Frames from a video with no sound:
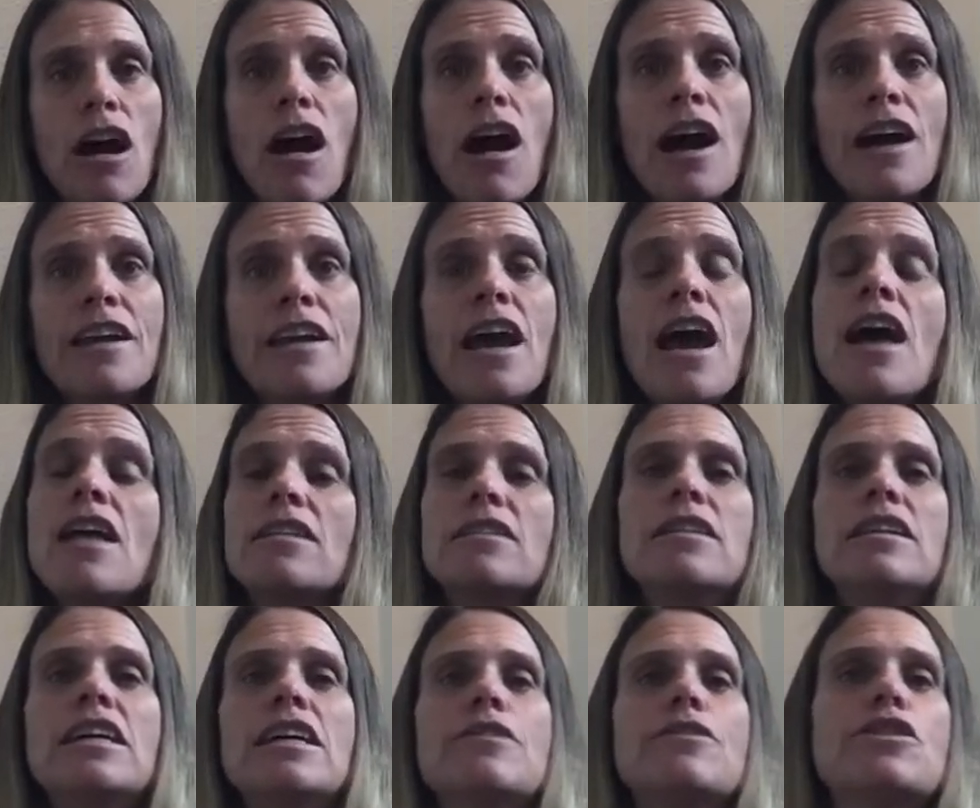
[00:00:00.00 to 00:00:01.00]
God
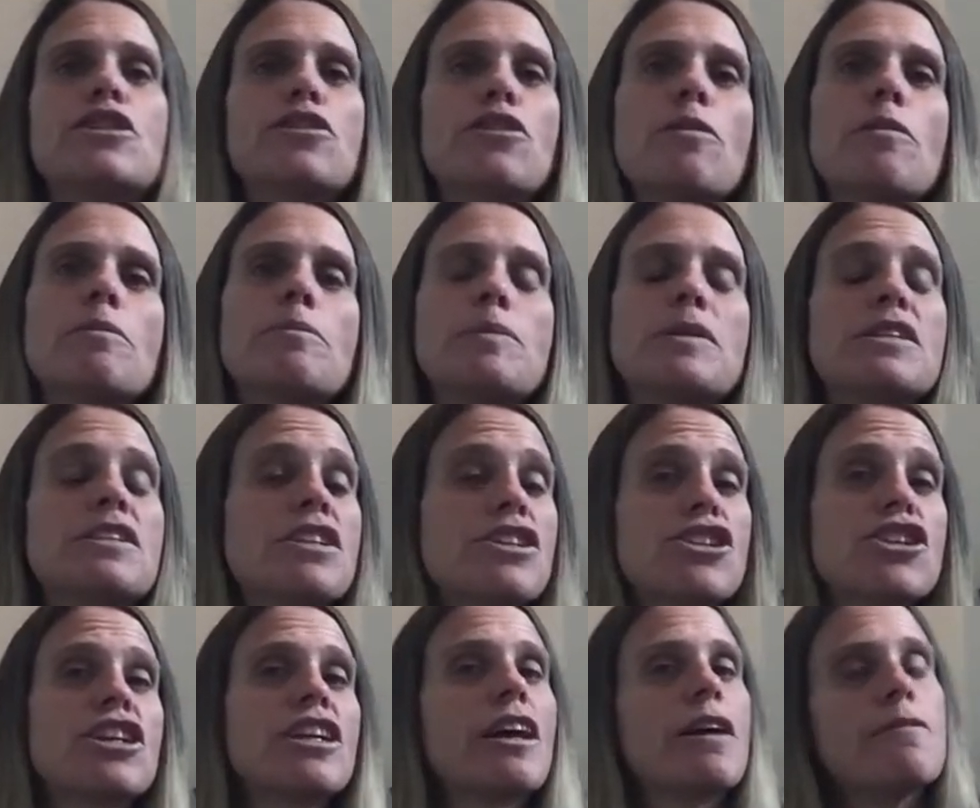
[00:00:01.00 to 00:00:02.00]
lives from a
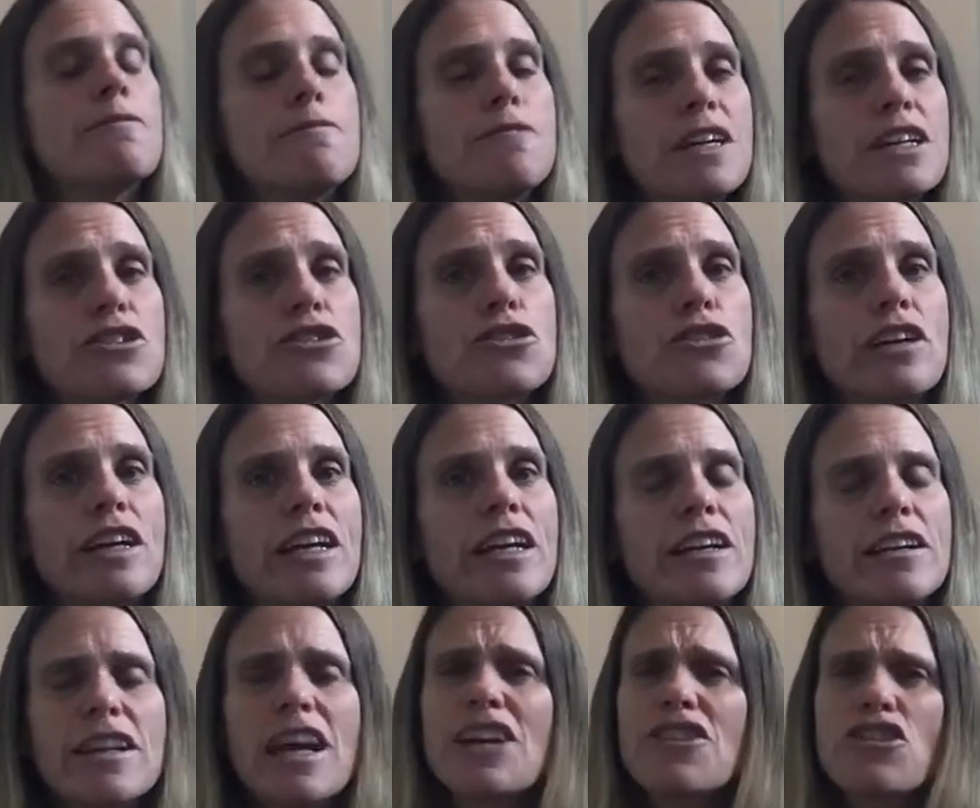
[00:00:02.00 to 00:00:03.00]
position of
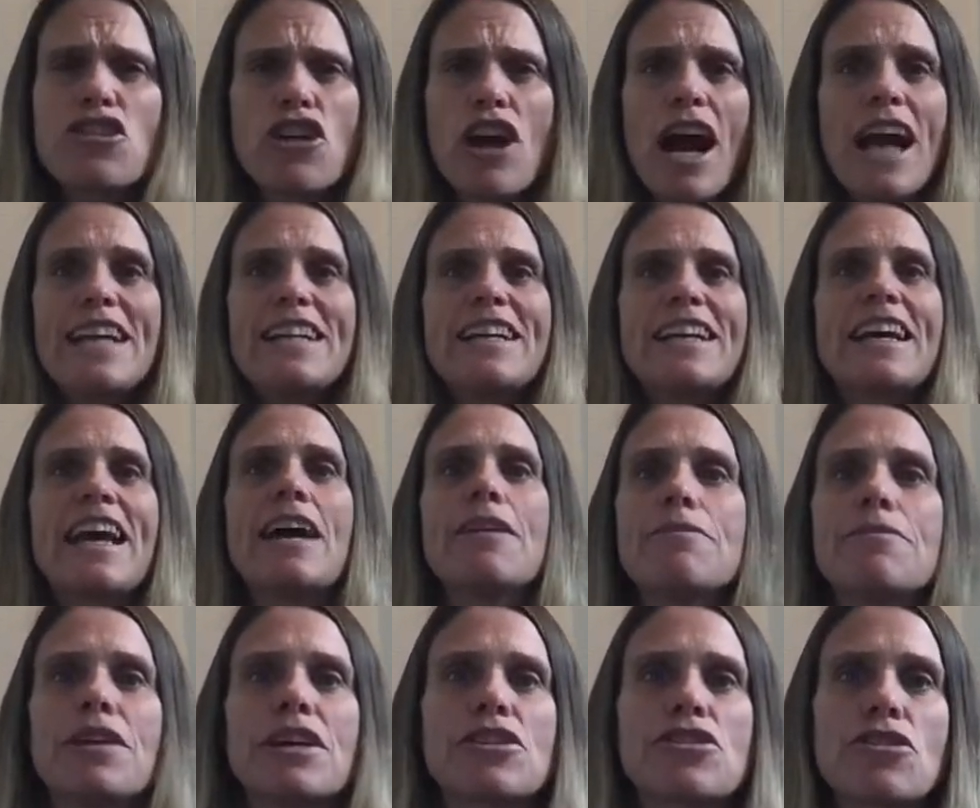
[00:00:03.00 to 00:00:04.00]
victory, not trying to
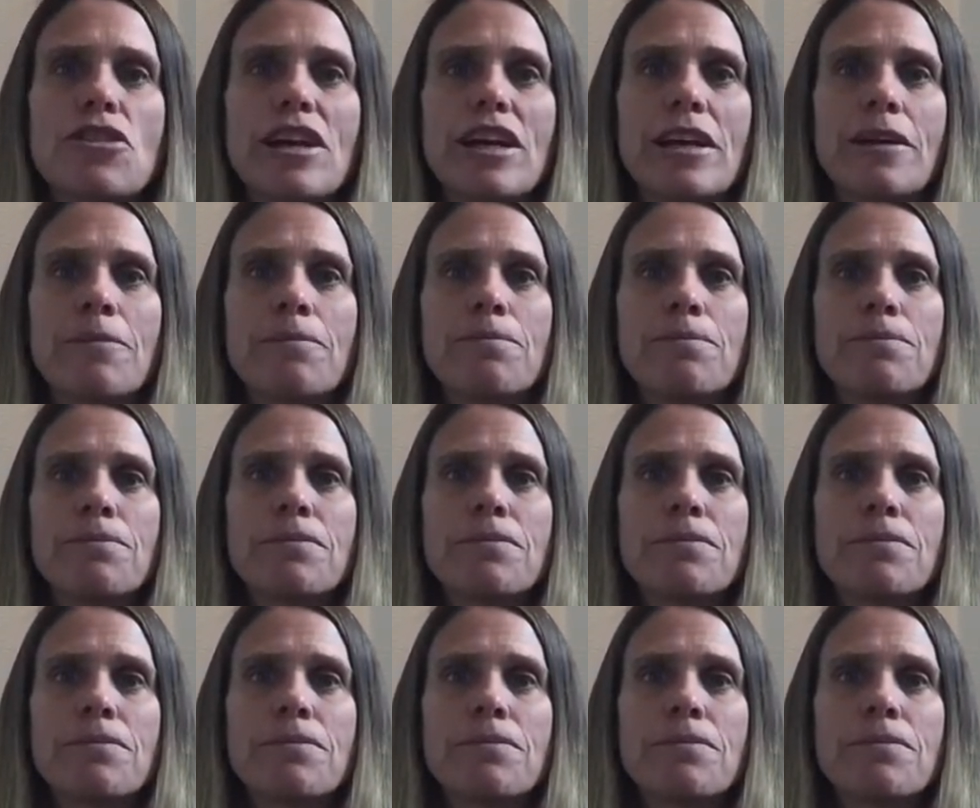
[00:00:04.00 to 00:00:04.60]
get victory.